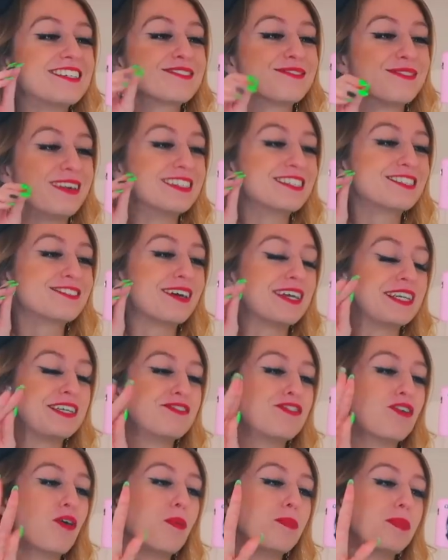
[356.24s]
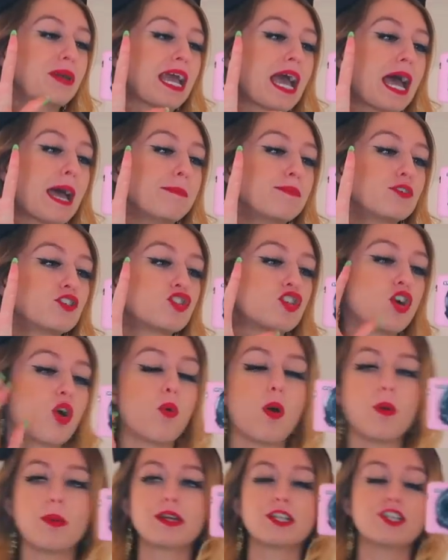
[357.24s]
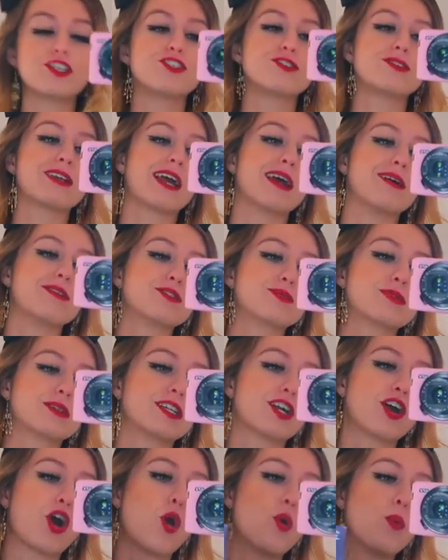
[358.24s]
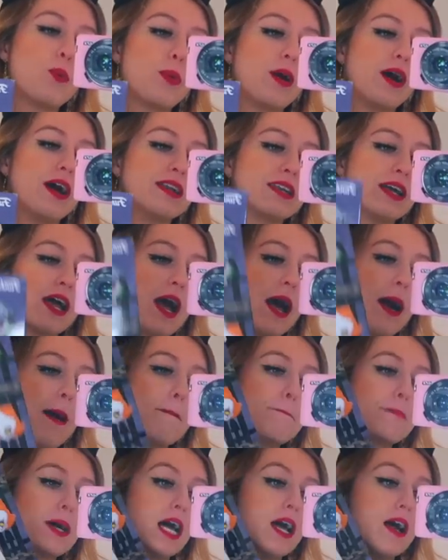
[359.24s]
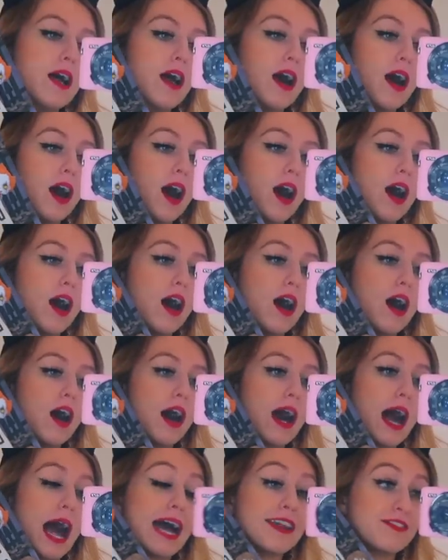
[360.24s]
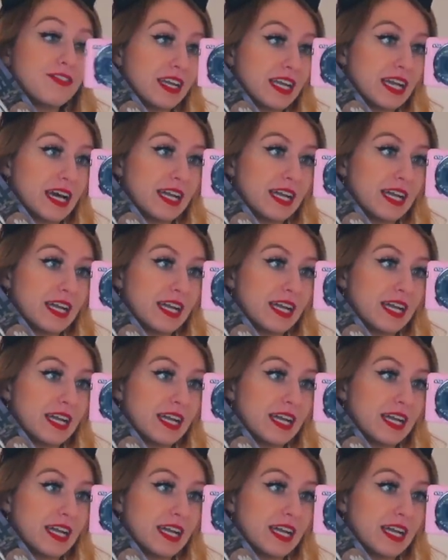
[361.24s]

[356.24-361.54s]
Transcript: is 1:24 p.m, so what we're going to do now is we're going to open up our advent